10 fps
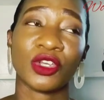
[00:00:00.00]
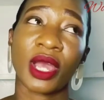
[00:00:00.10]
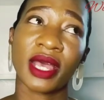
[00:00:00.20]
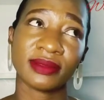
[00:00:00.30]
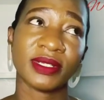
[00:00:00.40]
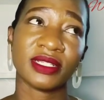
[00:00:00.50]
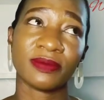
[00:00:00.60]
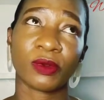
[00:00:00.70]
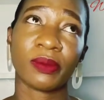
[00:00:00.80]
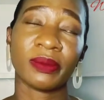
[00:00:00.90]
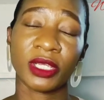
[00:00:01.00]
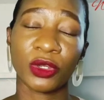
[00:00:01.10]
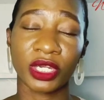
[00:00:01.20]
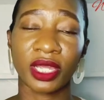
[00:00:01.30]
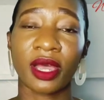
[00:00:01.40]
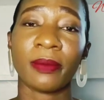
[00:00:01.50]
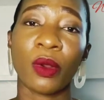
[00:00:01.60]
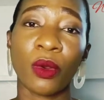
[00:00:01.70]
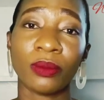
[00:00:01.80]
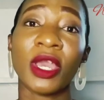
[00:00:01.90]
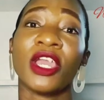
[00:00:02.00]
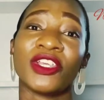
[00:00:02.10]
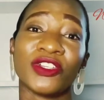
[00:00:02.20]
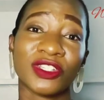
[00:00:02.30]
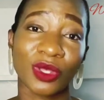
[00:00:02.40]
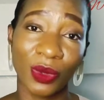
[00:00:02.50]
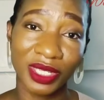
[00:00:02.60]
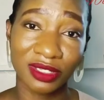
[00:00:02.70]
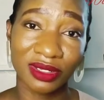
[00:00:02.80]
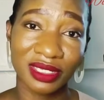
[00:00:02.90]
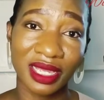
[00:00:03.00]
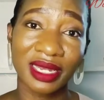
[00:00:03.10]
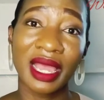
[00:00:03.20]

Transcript: your husband is probably gonna come home you're so exhausted